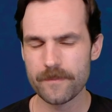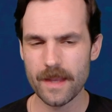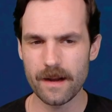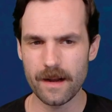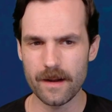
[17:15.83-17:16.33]

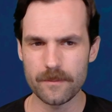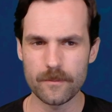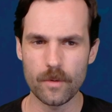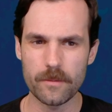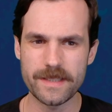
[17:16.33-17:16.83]

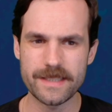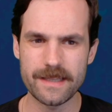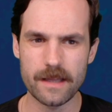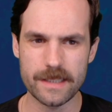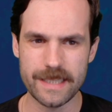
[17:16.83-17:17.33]
Where we see a
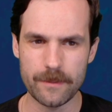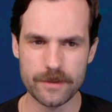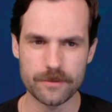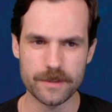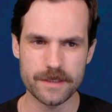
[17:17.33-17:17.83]
lot of
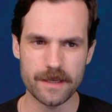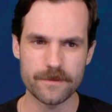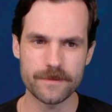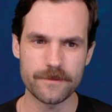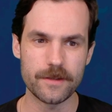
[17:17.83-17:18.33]
saboteur
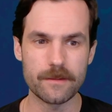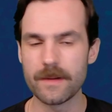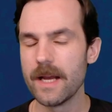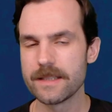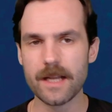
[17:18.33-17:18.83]
stuff, if you can
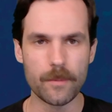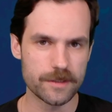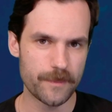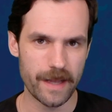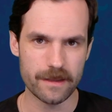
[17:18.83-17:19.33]
double
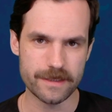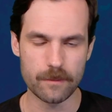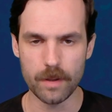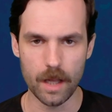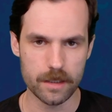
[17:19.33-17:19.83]
spell, it's
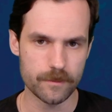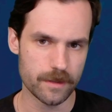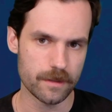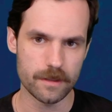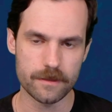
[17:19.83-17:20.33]
unblockable,
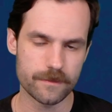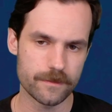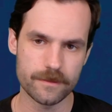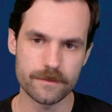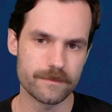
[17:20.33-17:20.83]
or
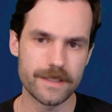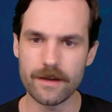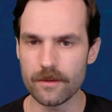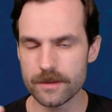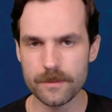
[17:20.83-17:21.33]

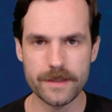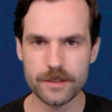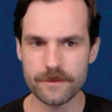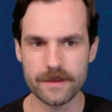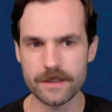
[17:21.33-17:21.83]
there's a bunch of
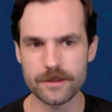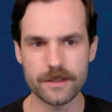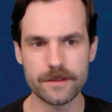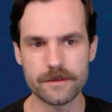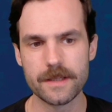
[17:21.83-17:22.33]
different things you
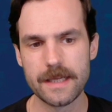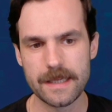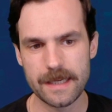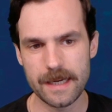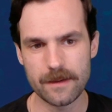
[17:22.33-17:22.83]
could do.
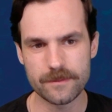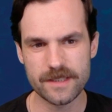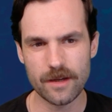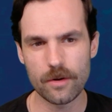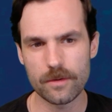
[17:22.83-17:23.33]

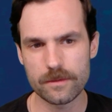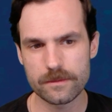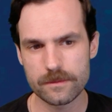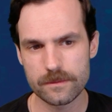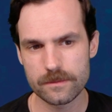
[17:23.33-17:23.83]
So
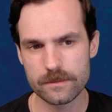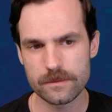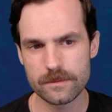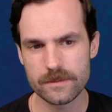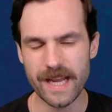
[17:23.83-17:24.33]

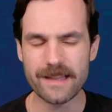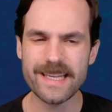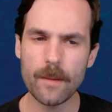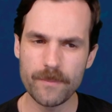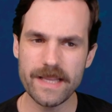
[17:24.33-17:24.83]
yeah, like
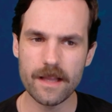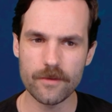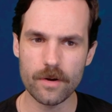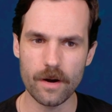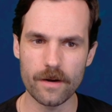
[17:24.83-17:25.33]
a B
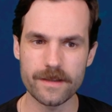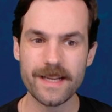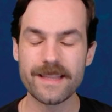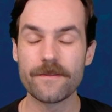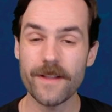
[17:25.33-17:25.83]
level card.
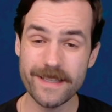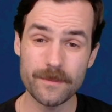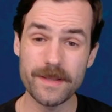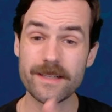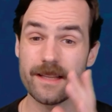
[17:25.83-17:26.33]
The
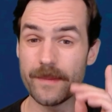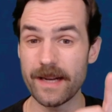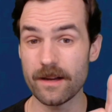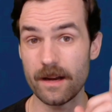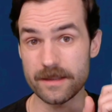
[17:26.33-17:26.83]
flexibility of the
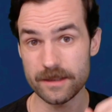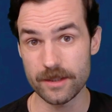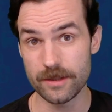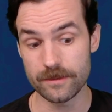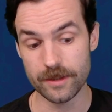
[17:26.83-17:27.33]
mana cost is
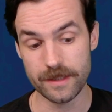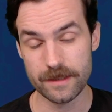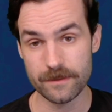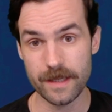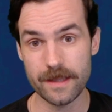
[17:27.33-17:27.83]
huge on
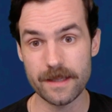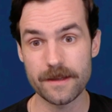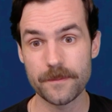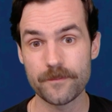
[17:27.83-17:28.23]
this one, I think.